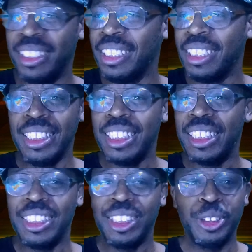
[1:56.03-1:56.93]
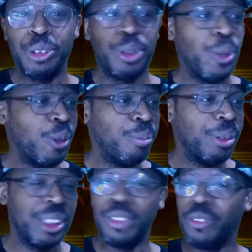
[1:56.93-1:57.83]
There's
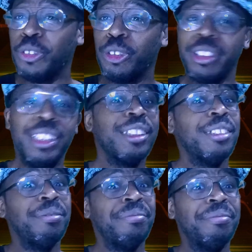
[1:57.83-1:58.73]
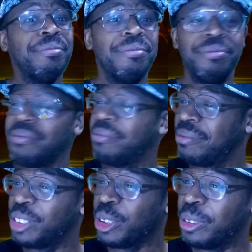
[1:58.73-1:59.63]
0.1% for a reason.
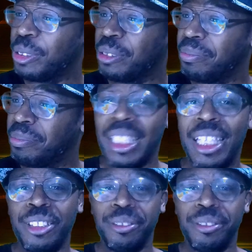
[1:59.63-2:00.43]
So be out.